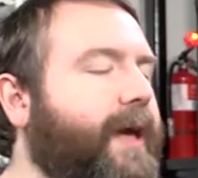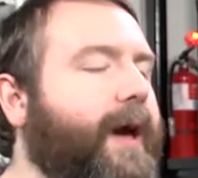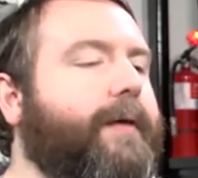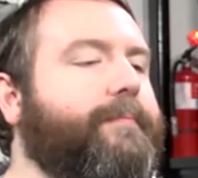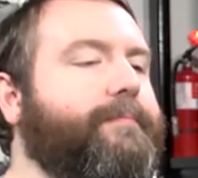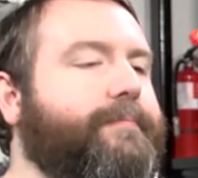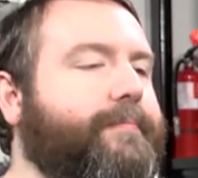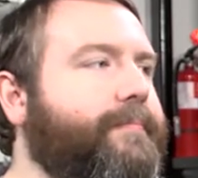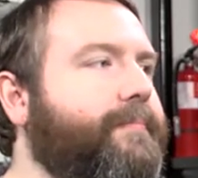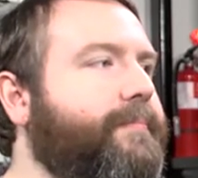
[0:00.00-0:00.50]

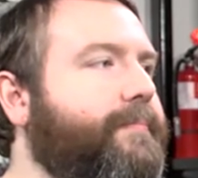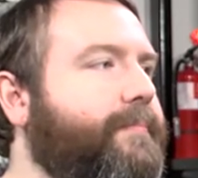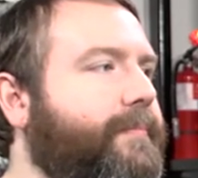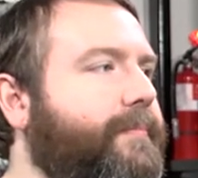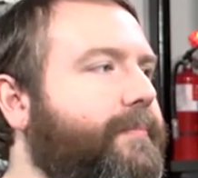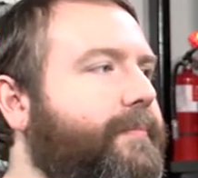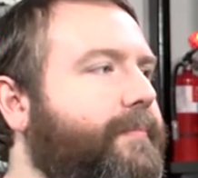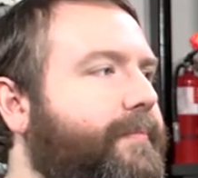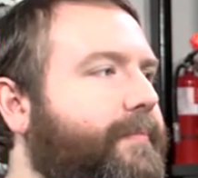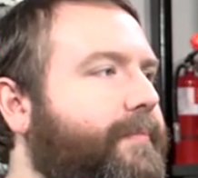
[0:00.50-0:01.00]

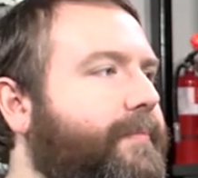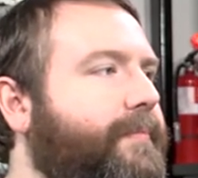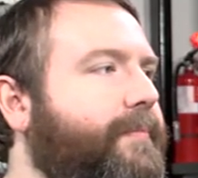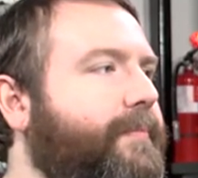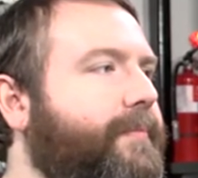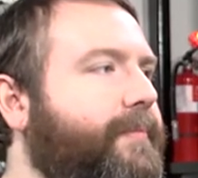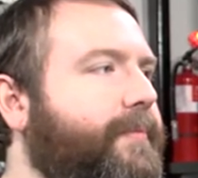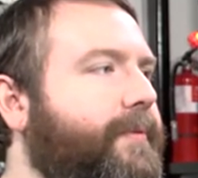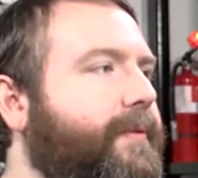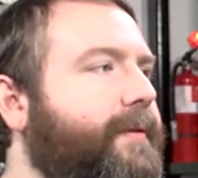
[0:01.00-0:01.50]

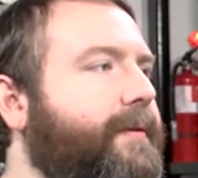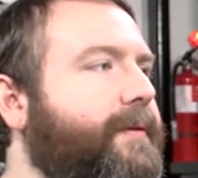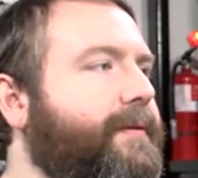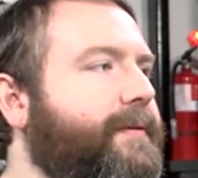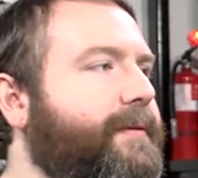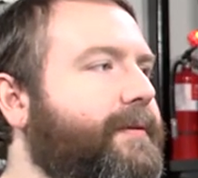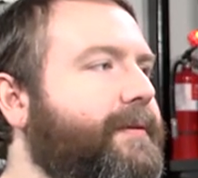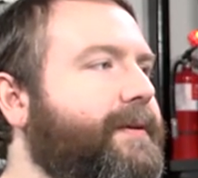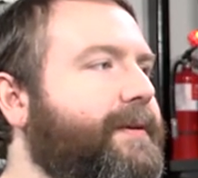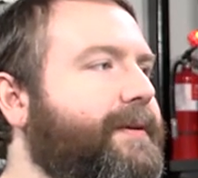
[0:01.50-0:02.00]

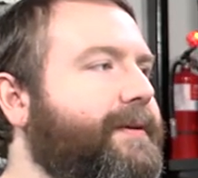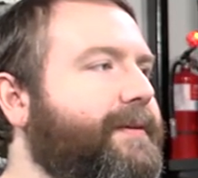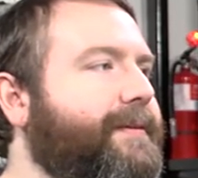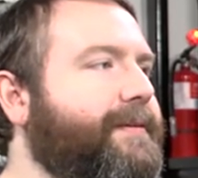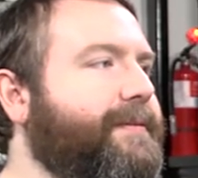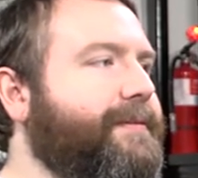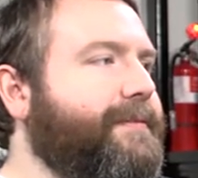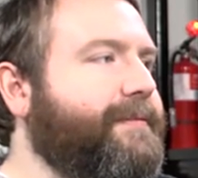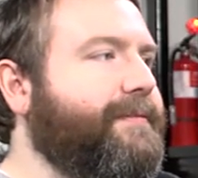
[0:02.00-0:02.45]
This person isn't speaking.